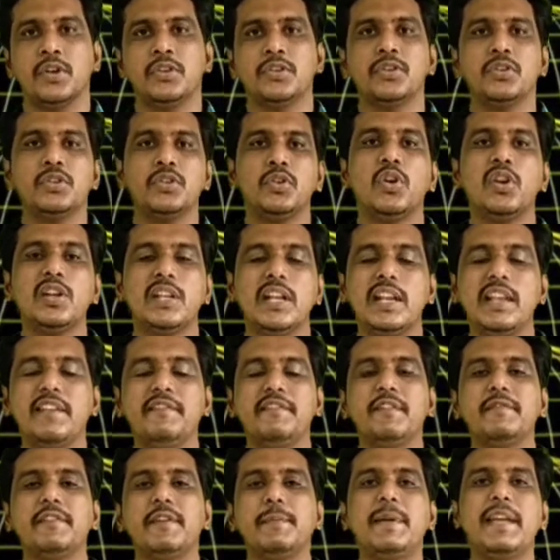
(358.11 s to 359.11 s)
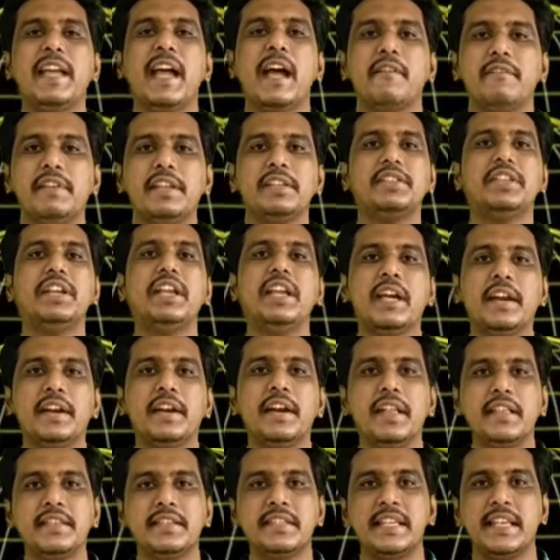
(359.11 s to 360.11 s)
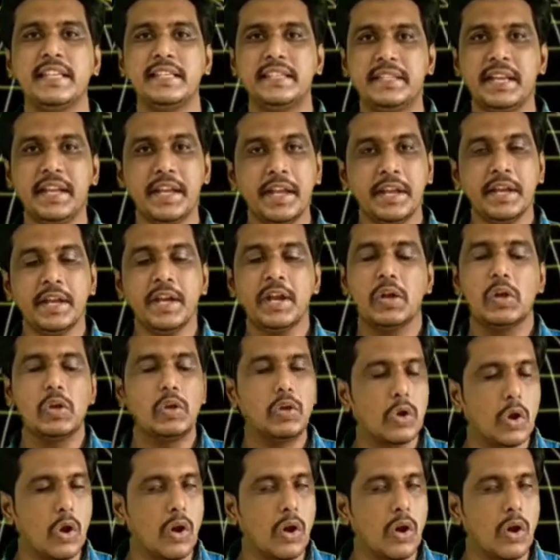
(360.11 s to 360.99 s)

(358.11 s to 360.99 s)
So totally we will be having 360